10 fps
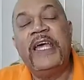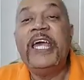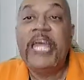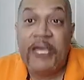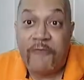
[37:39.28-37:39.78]

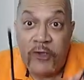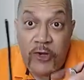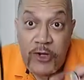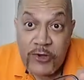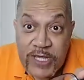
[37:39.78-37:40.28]
If
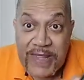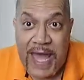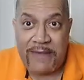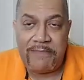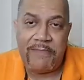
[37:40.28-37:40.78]
you're doing
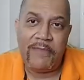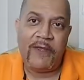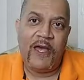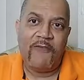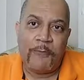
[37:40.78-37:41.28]
that
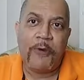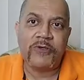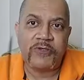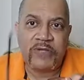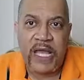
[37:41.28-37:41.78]
for
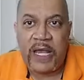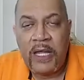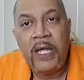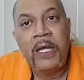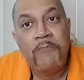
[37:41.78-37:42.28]
personal gain,
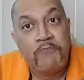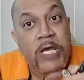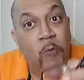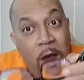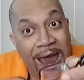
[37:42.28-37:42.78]

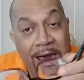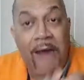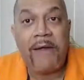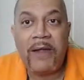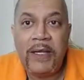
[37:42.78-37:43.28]

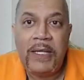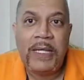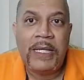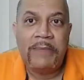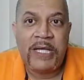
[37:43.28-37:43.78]
beware,
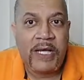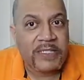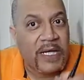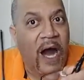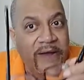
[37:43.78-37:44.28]
because
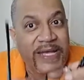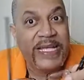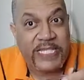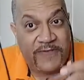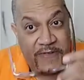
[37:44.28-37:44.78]
God will
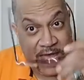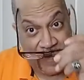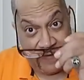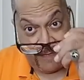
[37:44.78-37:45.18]
get you for that.